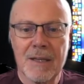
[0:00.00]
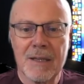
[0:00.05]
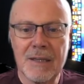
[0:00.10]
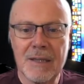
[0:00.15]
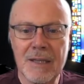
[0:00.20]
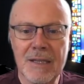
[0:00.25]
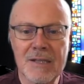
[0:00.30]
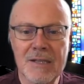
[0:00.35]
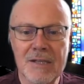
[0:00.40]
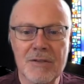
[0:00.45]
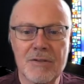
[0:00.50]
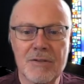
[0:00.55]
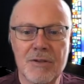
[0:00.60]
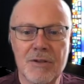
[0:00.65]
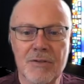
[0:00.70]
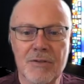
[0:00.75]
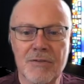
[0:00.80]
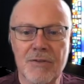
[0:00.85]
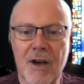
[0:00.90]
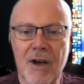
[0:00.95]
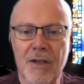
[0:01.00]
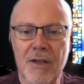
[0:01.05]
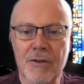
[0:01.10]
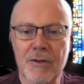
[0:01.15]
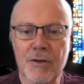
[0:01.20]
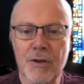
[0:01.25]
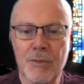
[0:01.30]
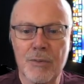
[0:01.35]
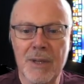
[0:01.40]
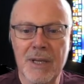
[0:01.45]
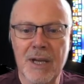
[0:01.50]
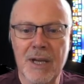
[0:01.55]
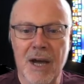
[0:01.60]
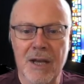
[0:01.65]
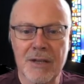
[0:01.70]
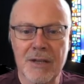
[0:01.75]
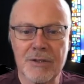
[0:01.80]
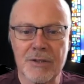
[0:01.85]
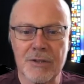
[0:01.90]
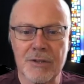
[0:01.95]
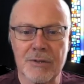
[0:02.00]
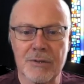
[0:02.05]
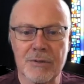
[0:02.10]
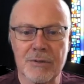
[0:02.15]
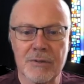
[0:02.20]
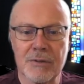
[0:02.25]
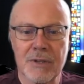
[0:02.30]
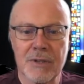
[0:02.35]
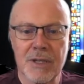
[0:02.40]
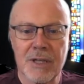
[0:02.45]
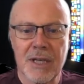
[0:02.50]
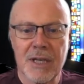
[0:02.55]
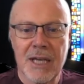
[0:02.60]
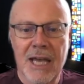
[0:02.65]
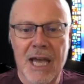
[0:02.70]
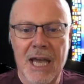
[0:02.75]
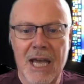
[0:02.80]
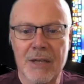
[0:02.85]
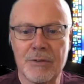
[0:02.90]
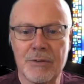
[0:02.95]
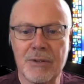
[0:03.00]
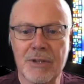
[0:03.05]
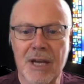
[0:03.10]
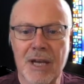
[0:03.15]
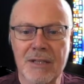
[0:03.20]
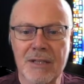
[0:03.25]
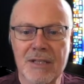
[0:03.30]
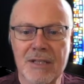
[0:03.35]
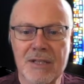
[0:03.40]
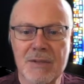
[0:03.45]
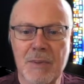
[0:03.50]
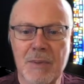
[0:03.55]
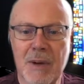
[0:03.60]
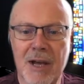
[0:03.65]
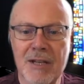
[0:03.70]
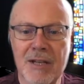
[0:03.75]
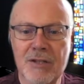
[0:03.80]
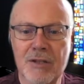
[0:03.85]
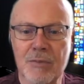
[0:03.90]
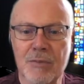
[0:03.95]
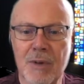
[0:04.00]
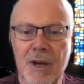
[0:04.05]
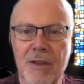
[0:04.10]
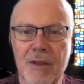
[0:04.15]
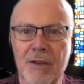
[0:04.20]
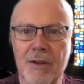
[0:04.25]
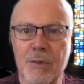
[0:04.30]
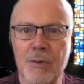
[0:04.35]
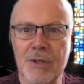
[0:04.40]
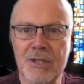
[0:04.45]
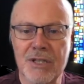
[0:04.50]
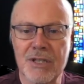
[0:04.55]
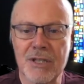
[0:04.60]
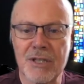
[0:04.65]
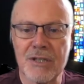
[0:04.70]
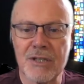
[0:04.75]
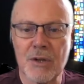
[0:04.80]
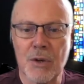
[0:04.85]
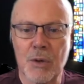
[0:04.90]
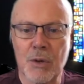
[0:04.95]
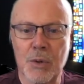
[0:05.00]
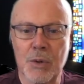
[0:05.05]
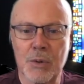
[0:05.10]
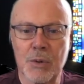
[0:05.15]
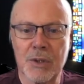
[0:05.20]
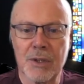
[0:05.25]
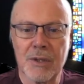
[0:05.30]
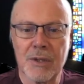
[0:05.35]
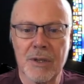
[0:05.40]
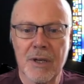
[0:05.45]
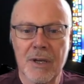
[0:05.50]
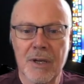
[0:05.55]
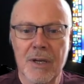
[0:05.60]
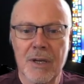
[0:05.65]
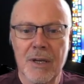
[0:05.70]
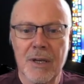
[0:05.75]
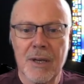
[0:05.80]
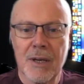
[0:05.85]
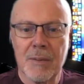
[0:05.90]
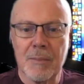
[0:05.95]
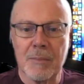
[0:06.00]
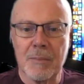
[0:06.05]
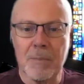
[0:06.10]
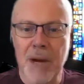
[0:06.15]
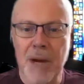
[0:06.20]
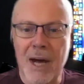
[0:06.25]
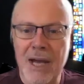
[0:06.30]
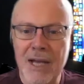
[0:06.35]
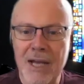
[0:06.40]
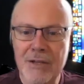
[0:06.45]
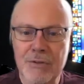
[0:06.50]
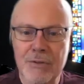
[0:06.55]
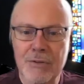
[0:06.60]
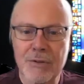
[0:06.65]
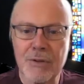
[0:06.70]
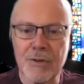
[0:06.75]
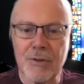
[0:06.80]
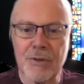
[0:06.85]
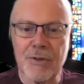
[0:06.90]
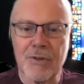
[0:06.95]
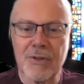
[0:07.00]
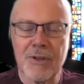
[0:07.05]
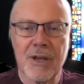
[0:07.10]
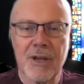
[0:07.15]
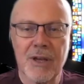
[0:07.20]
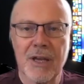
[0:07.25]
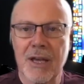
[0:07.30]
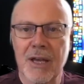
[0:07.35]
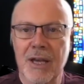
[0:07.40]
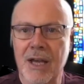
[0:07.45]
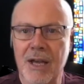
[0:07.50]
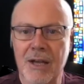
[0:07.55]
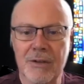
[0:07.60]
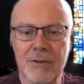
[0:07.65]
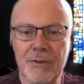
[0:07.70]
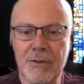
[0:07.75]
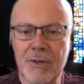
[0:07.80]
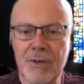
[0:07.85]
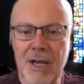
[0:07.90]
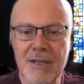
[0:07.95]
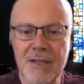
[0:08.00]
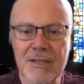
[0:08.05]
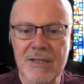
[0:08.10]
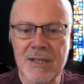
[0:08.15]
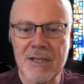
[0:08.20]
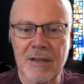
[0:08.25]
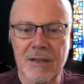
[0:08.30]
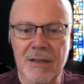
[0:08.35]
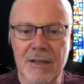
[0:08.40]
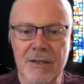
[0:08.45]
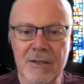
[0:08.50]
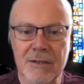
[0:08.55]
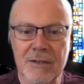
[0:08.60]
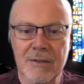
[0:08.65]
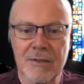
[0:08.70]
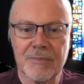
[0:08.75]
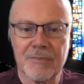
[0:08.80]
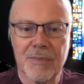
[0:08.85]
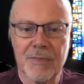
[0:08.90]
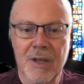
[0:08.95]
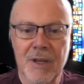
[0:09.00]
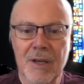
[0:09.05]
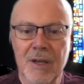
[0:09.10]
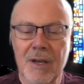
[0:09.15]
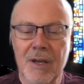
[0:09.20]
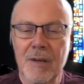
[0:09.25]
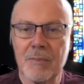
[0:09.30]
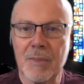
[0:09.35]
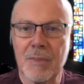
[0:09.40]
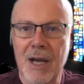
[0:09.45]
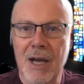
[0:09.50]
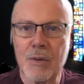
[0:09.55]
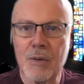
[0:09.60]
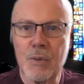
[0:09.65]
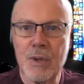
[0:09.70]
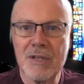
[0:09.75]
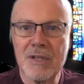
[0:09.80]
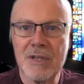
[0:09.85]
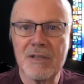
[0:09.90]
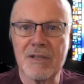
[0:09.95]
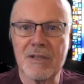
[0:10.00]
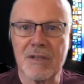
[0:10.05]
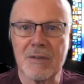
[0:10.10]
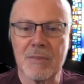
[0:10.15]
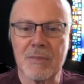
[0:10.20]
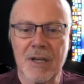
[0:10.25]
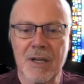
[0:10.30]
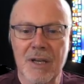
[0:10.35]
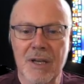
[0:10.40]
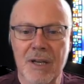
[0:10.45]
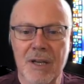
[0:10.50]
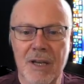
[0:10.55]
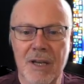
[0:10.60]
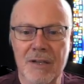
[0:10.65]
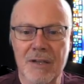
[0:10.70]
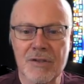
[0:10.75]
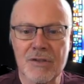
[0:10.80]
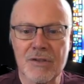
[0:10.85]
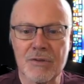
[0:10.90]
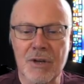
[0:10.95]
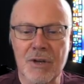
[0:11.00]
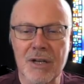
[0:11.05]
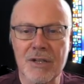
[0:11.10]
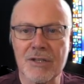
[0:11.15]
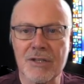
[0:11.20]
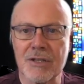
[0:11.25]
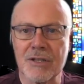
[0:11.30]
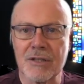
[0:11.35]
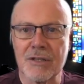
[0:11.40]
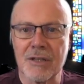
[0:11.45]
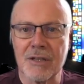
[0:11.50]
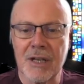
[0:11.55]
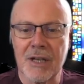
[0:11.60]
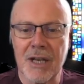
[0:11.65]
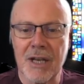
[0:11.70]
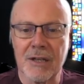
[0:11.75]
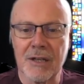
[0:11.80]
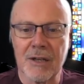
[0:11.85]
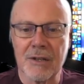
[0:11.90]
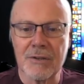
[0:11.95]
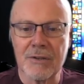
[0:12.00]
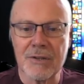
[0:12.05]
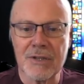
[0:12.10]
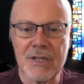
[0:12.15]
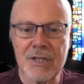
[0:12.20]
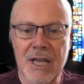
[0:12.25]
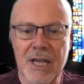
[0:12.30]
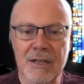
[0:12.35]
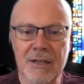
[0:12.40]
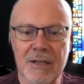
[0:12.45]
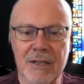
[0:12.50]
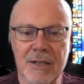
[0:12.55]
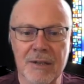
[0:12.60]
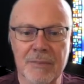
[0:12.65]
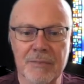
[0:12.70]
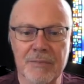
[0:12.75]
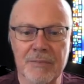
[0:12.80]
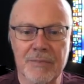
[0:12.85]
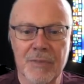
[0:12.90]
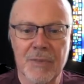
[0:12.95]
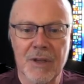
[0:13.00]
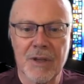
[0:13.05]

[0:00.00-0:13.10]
Listen to your father who begot you, and do not despise your mother when she is old. Buy truth and do not sell it. Buy wisdom, instruction, and understanding.